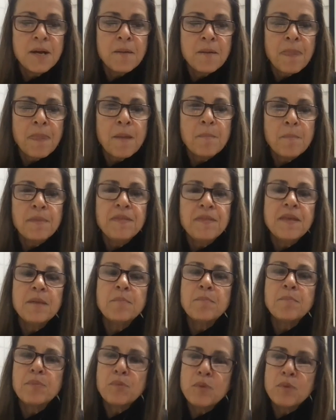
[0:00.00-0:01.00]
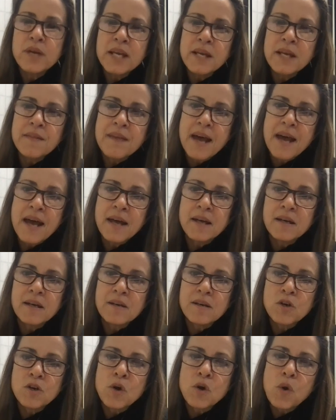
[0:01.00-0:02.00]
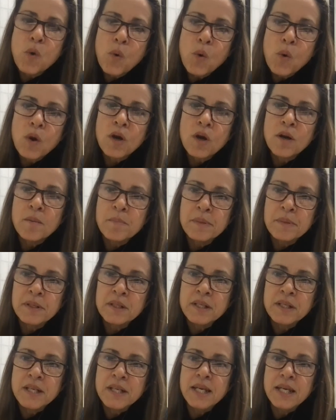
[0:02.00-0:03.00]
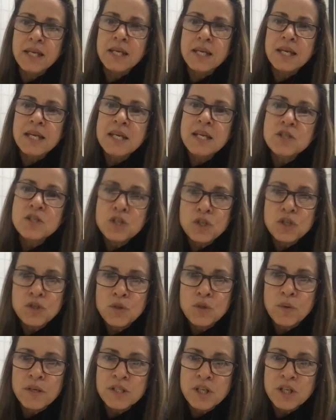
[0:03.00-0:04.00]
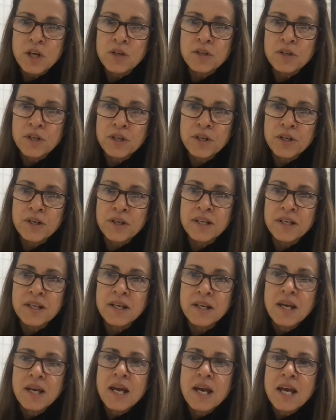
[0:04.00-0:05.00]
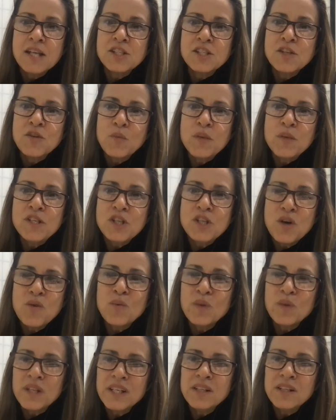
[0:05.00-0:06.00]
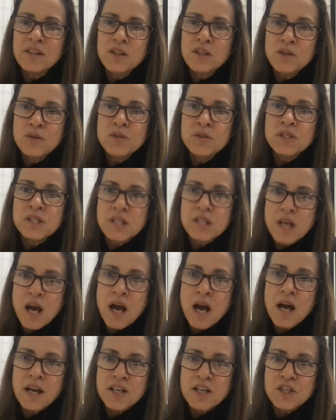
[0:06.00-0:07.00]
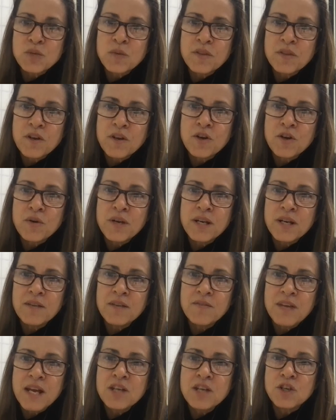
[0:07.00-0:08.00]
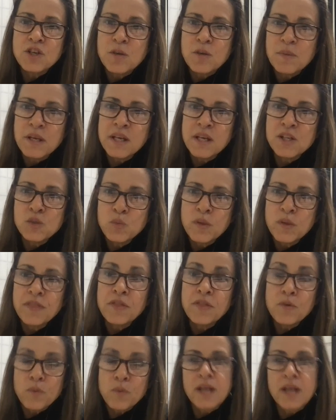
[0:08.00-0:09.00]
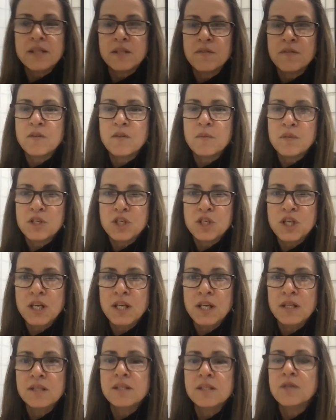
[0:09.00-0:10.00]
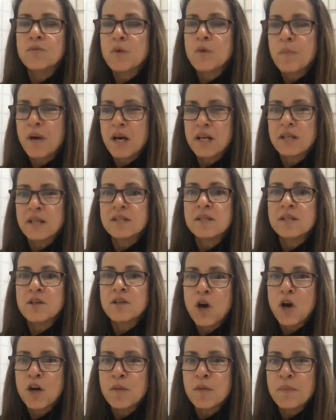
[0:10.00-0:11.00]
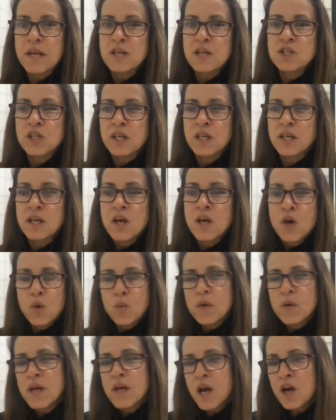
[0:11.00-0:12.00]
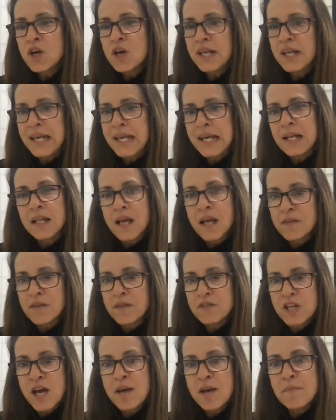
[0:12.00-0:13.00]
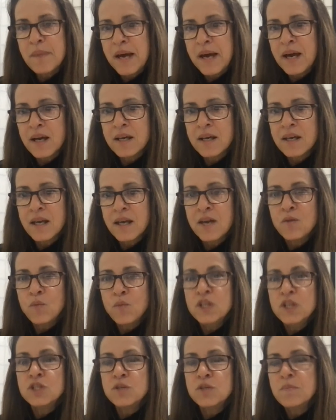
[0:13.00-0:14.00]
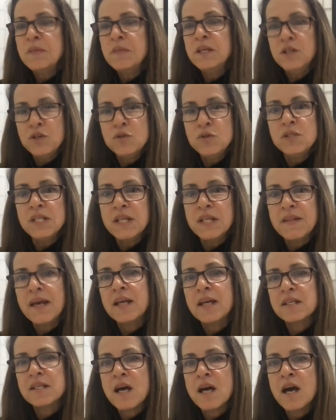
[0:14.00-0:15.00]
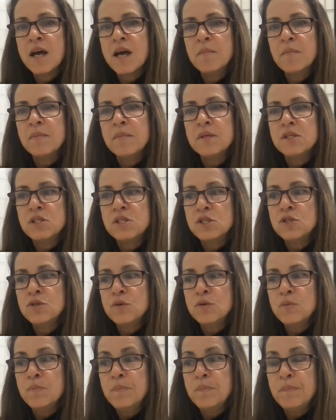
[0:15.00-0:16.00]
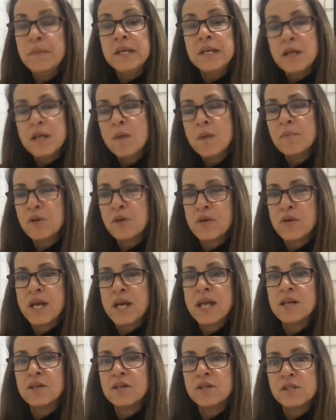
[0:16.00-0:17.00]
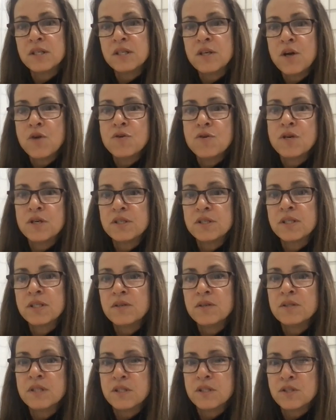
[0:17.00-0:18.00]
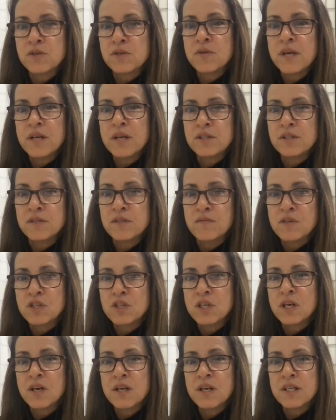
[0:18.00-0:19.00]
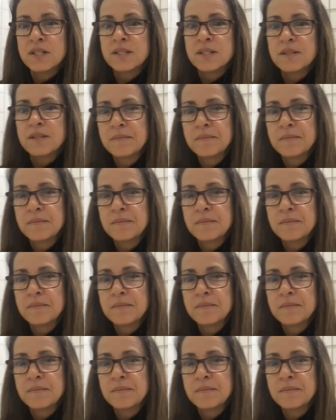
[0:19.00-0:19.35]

but then bring that core ability into adulthood so that we don't really lose touch with our creative nature. Because with the rise of the machines and robotics and automation, we are going to get a lot of time back, and we should be using that time to become creators and hone our skills as creators and visionaries.